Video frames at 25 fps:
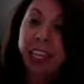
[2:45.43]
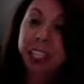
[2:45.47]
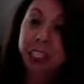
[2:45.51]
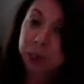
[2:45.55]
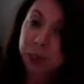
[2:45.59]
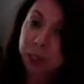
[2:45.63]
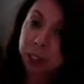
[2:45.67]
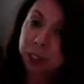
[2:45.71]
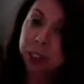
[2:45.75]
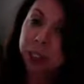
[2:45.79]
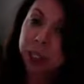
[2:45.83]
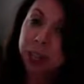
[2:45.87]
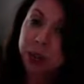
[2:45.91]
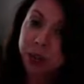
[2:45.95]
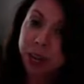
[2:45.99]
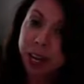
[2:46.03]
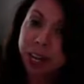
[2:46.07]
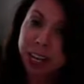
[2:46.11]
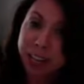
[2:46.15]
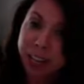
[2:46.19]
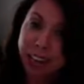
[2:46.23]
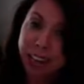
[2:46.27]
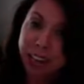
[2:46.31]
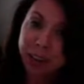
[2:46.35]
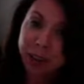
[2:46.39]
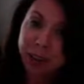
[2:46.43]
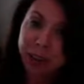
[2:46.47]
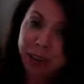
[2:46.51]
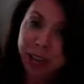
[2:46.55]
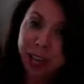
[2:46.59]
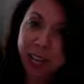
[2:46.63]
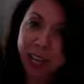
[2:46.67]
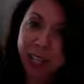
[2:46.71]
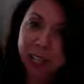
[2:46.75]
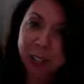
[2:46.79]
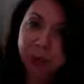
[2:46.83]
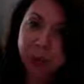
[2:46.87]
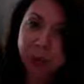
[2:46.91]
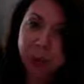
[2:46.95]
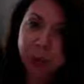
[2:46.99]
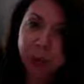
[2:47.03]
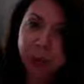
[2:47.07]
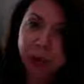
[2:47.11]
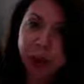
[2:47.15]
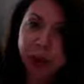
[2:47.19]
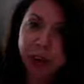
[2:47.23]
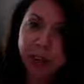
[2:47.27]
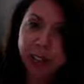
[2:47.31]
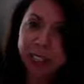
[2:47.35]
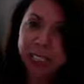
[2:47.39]
Especially right now, as
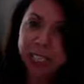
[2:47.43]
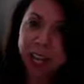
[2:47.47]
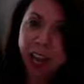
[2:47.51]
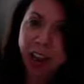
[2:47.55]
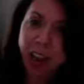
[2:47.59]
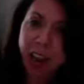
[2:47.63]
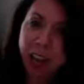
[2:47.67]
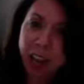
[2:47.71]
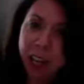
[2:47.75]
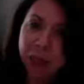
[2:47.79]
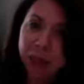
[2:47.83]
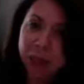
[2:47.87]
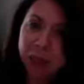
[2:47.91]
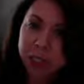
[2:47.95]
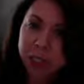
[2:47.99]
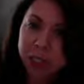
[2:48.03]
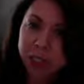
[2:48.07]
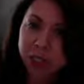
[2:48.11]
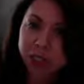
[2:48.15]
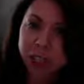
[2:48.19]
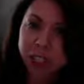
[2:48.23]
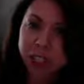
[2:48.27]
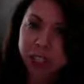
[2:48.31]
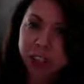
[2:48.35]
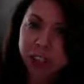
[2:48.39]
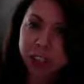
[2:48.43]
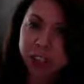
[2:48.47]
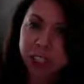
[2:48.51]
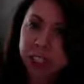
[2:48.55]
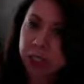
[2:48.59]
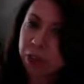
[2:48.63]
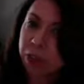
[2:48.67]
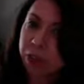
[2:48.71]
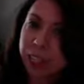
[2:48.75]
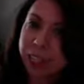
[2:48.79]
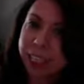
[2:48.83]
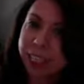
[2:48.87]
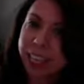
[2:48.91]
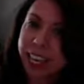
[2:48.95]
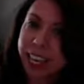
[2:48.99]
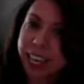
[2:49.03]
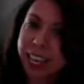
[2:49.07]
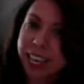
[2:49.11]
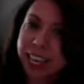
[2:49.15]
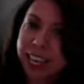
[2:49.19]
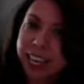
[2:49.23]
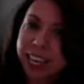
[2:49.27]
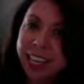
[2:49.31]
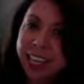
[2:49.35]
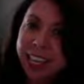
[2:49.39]
our time is structured
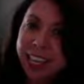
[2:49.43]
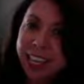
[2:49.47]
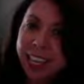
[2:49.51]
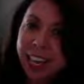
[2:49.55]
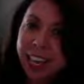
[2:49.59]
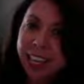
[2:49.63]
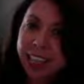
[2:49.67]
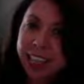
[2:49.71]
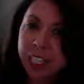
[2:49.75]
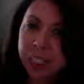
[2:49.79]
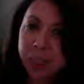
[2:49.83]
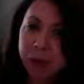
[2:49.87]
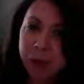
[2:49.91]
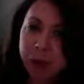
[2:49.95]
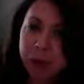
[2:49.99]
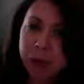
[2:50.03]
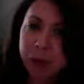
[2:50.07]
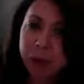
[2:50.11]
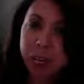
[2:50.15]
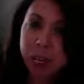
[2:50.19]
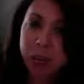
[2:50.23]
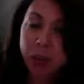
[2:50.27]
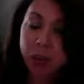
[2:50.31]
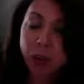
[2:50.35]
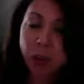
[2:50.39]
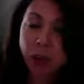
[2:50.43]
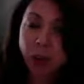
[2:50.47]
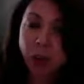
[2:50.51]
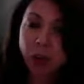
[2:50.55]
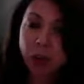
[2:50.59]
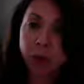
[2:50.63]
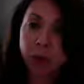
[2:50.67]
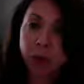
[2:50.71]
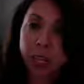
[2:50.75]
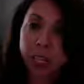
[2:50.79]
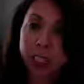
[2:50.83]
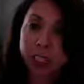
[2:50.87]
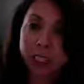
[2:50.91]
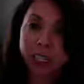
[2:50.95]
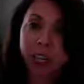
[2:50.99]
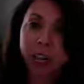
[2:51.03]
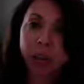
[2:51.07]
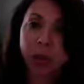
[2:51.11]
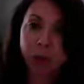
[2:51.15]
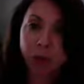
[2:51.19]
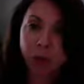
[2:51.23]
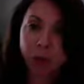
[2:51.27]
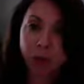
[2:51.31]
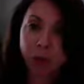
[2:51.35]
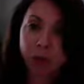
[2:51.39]
differently. And this might be a cocooning
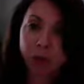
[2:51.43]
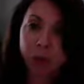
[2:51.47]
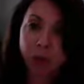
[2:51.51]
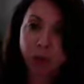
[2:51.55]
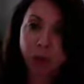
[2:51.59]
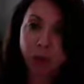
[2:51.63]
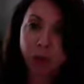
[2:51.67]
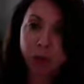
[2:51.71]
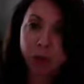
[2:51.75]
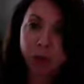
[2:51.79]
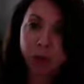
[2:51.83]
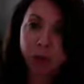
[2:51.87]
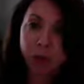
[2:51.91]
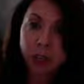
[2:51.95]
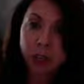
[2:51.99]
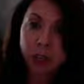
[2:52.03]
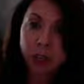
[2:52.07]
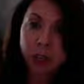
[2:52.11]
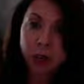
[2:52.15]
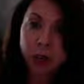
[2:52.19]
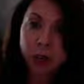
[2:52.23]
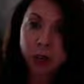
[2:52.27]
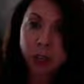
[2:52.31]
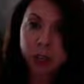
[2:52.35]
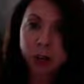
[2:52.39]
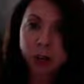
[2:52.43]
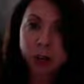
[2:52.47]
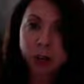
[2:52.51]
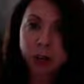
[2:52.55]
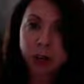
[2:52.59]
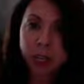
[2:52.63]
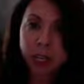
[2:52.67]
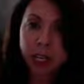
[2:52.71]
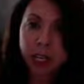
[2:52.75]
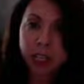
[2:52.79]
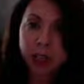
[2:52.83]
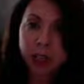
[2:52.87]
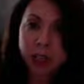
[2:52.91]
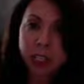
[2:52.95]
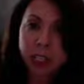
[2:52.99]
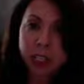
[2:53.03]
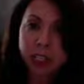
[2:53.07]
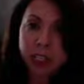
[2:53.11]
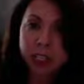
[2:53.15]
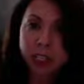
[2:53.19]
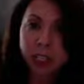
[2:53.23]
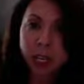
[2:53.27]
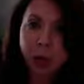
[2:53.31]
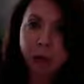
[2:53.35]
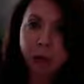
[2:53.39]
time for you, where you're really
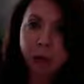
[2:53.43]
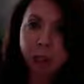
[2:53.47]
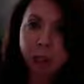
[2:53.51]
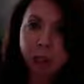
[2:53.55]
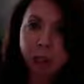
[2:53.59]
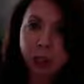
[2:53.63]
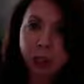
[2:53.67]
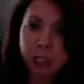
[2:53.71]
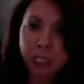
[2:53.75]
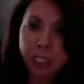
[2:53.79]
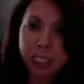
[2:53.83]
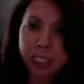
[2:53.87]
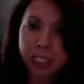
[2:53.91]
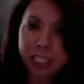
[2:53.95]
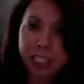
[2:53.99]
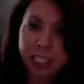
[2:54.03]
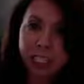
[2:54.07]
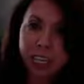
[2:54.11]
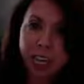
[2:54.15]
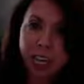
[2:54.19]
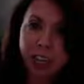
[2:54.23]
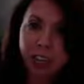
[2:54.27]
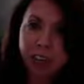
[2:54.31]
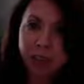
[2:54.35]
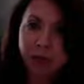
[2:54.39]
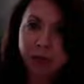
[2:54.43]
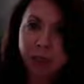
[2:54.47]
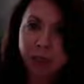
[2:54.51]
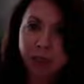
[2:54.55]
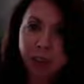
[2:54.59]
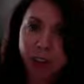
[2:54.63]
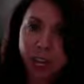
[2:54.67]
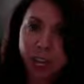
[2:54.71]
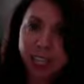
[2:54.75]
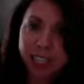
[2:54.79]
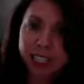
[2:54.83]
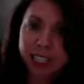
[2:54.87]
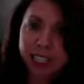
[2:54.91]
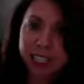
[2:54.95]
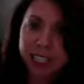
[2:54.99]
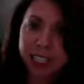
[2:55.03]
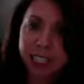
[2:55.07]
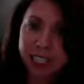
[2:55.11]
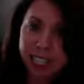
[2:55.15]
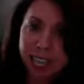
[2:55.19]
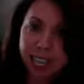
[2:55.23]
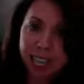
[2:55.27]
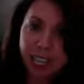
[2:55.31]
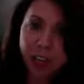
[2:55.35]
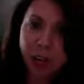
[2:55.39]
using this opportunity to sit and reflect
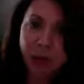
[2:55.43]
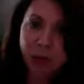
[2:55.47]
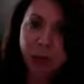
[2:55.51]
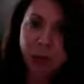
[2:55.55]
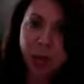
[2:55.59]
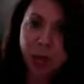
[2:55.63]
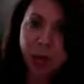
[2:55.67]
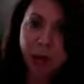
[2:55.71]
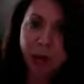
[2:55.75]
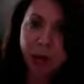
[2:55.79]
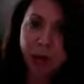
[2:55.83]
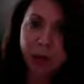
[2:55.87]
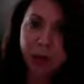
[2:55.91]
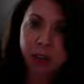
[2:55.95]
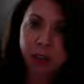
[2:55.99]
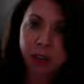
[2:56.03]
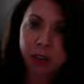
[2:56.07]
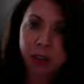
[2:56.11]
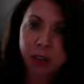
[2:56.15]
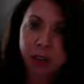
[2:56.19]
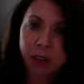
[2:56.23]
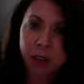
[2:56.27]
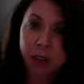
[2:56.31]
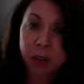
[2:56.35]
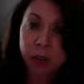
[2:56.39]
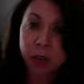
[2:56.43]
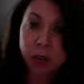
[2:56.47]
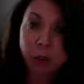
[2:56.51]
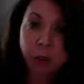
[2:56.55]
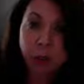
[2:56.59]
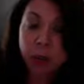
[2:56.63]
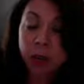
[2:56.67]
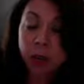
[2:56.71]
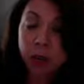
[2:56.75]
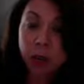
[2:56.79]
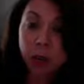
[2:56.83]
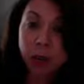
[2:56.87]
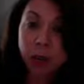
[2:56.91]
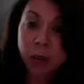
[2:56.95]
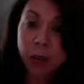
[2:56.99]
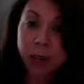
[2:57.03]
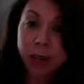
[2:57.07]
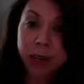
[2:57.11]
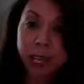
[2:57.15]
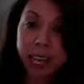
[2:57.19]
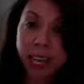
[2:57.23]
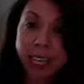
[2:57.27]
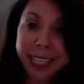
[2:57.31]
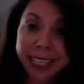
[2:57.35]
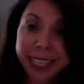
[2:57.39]
and think about what you
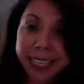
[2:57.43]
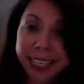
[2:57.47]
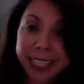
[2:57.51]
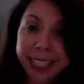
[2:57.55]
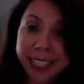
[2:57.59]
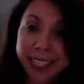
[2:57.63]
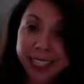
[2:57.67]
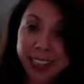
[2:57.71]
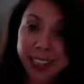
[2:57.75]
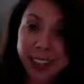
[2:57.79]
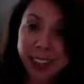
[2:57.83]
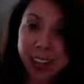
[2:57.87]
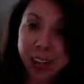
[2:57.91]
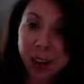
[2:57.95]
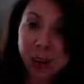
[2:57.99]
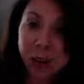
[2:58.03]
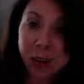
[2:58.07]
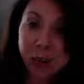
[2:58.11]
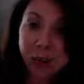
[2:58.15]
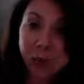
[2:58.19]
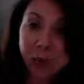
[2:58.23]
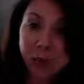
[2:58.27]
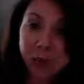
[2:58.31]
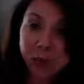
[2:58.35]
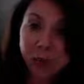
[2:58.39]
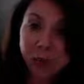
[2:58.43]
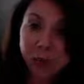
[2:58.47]
want next in your life.